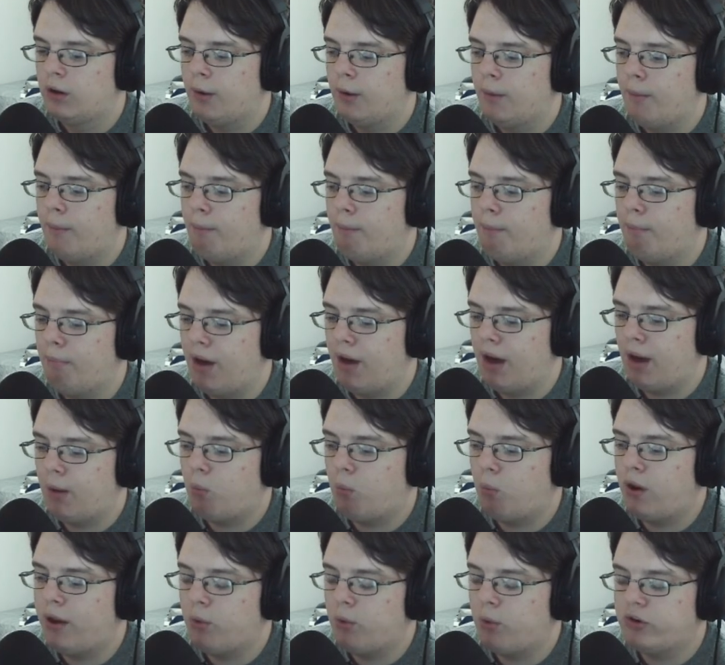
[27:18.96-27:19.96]
But
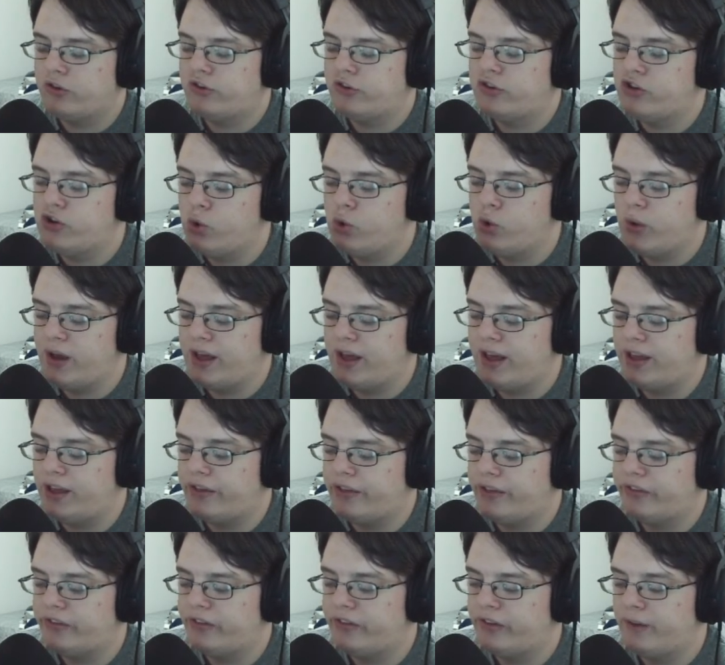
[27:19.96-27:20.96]
what it would do
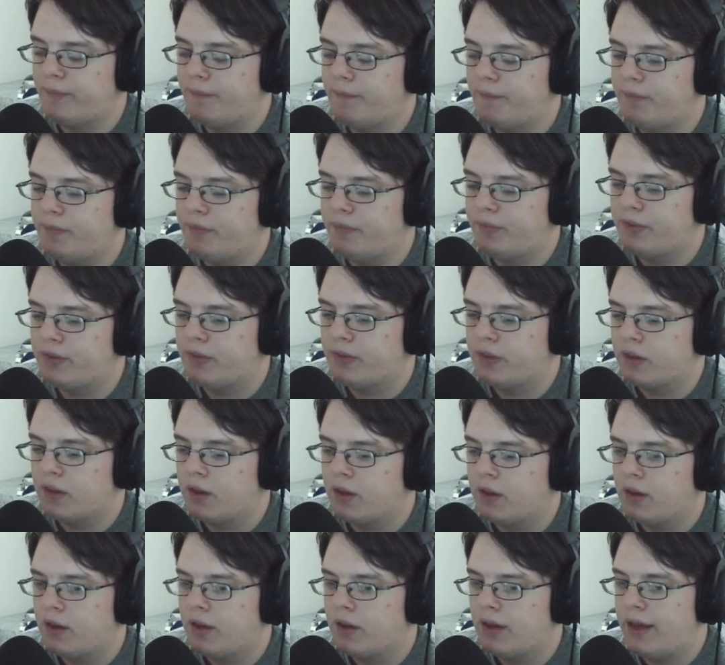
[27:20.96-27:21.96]
is
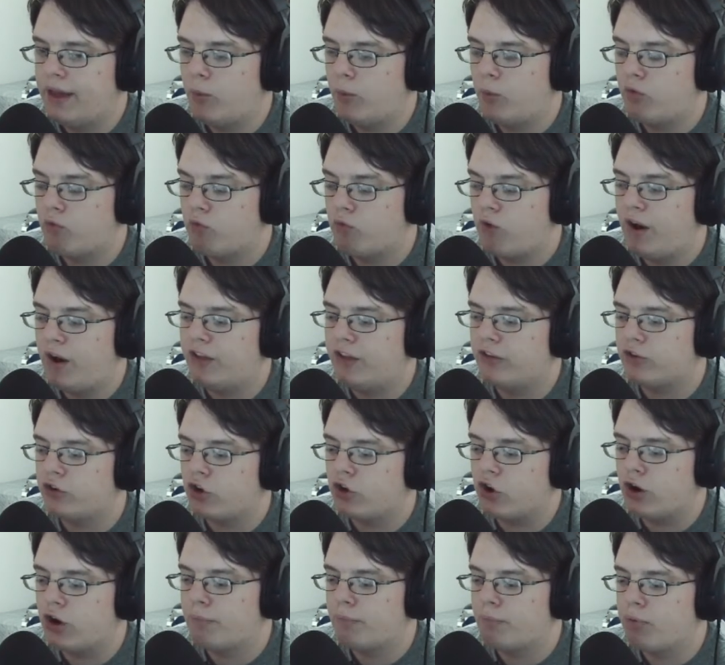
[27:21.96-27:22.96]
it would run its
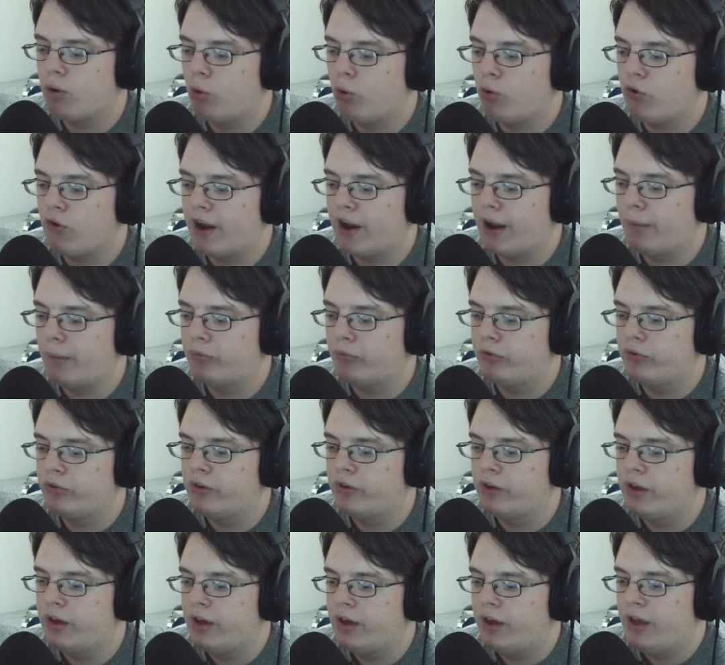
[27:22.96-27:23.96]
current programs,
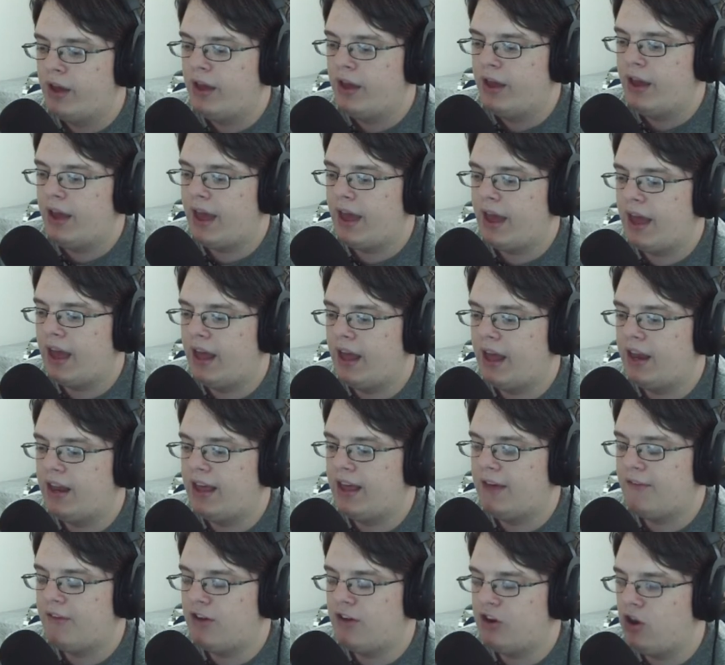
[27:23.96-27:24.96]
and
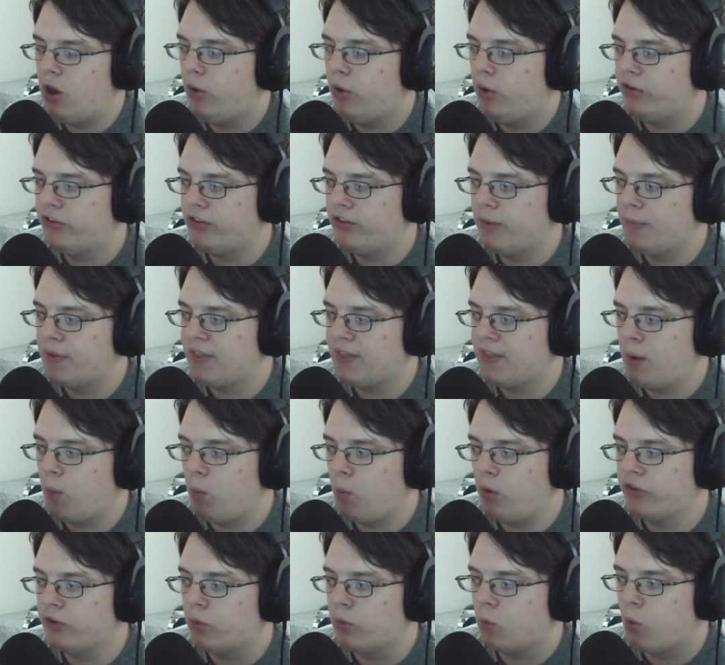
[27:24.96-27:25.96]
if it noticed something that
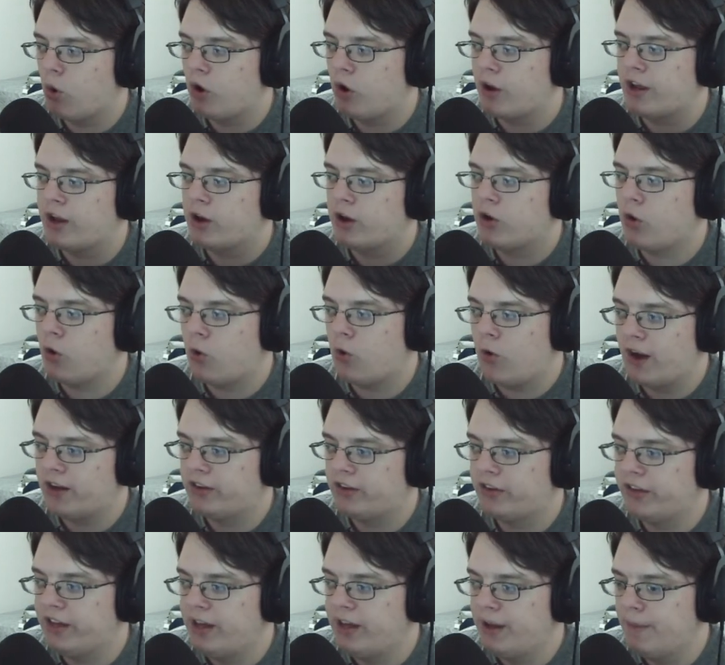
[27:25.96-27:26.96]
wasn't working
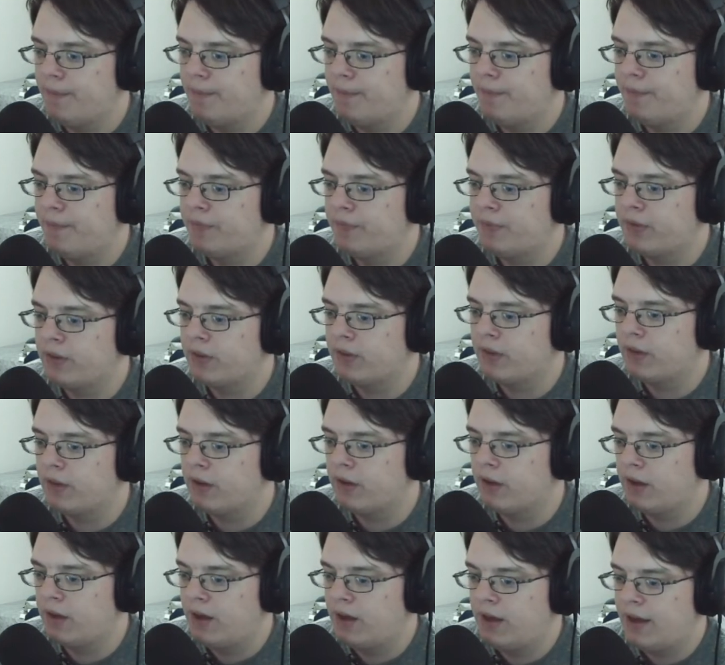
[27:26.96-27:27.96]
correctly,
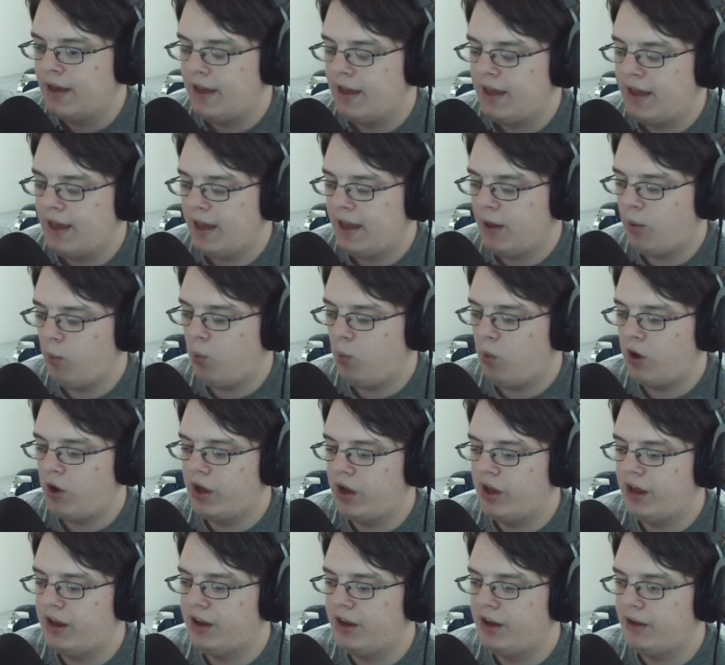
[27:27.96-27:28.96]
it
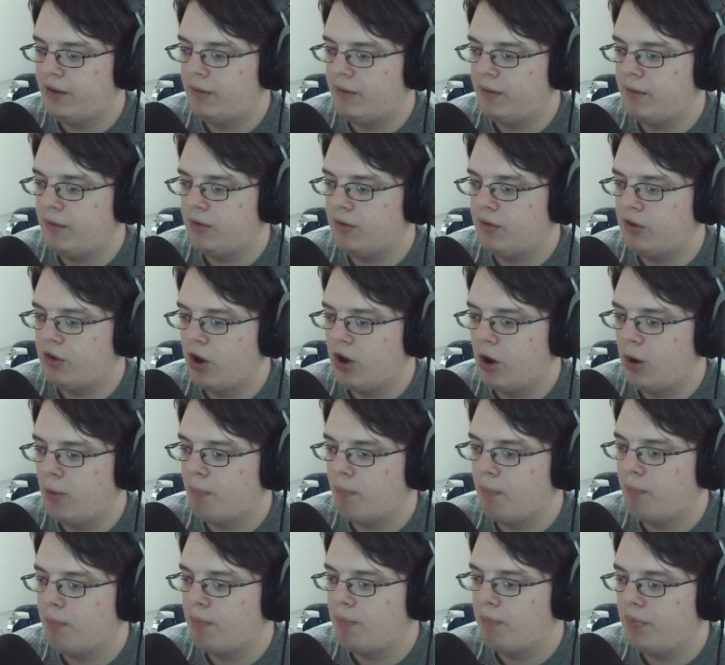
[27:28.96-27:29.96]
would,
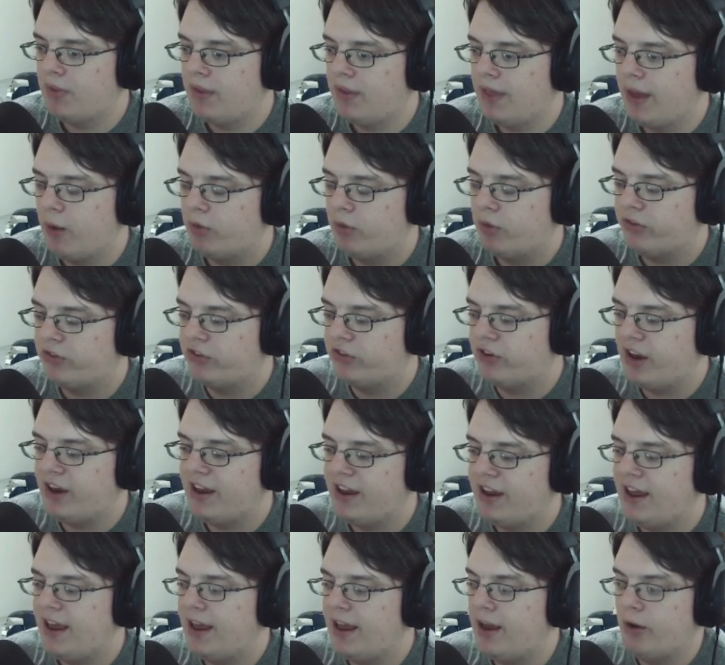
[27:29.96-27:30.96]
it would
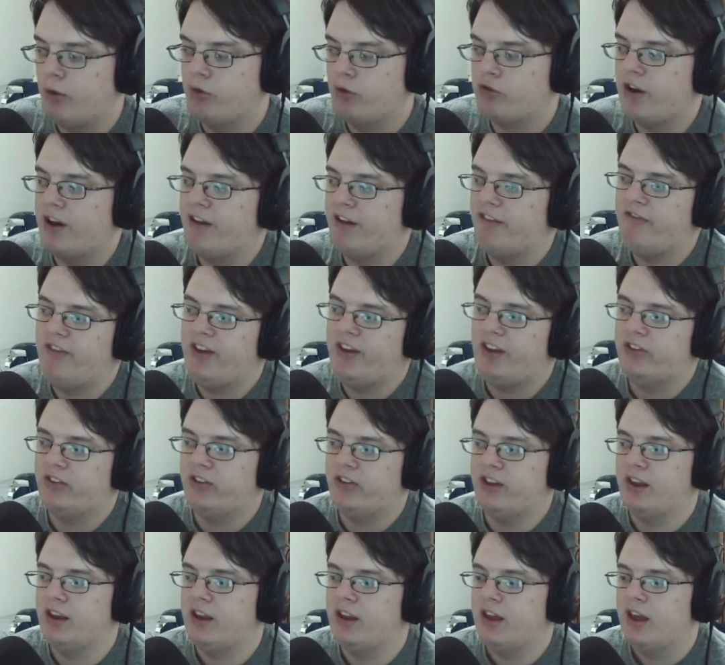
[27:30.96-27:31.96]
study it and it would try to fix
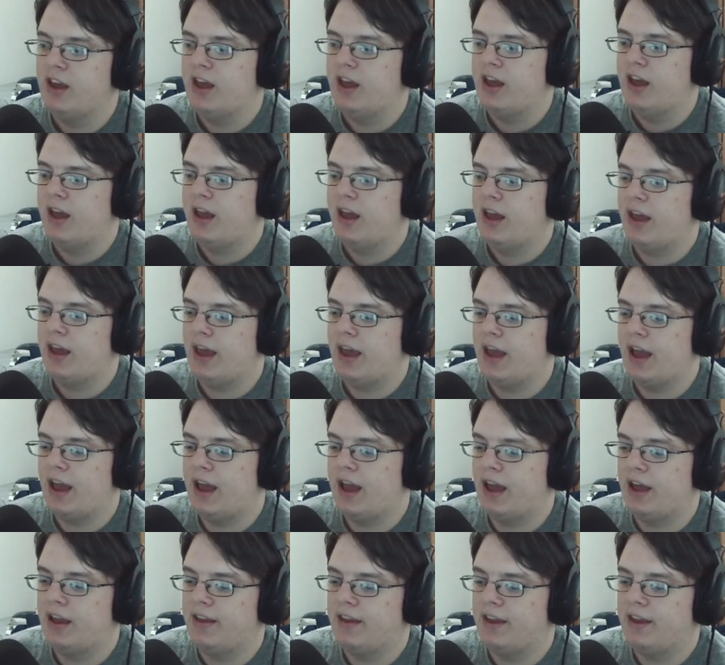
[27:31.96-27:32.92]
it, and